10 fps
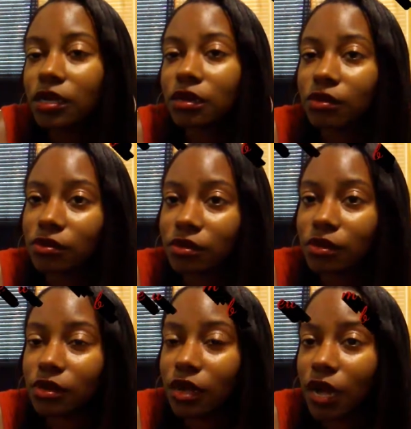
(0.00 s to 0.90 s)

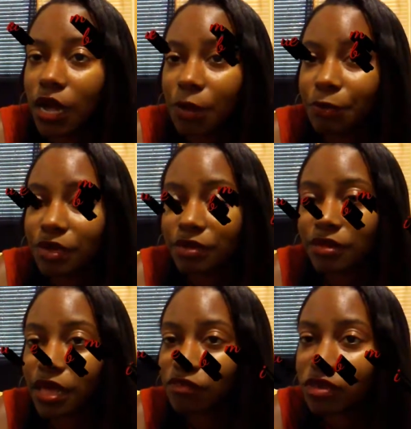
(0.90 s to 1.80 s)
and there's
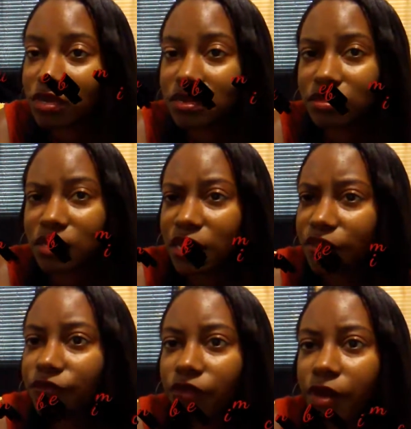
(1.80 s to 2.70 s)

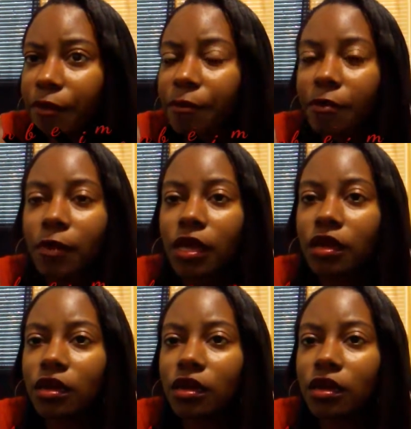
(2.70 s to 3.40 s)
everything from